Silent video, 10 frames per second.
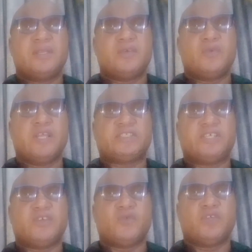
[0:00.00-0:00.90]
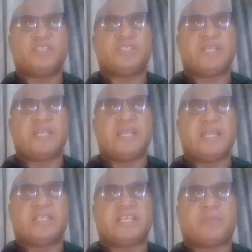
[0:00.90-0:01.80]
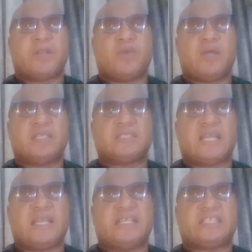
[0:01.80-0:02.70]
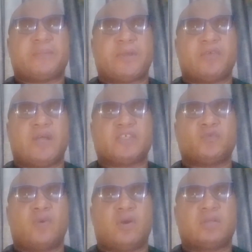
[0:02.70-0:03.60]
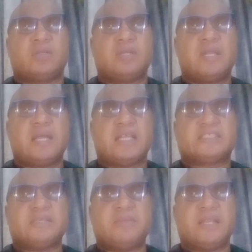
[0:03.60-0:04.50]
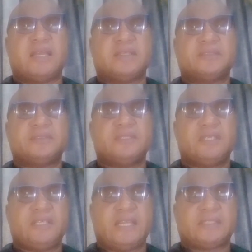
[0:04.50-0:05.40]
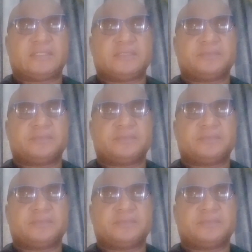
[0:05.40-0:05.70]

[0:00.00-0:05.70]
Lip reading: The ways in which entrepreneurs and intrapreneurs work are similar, yet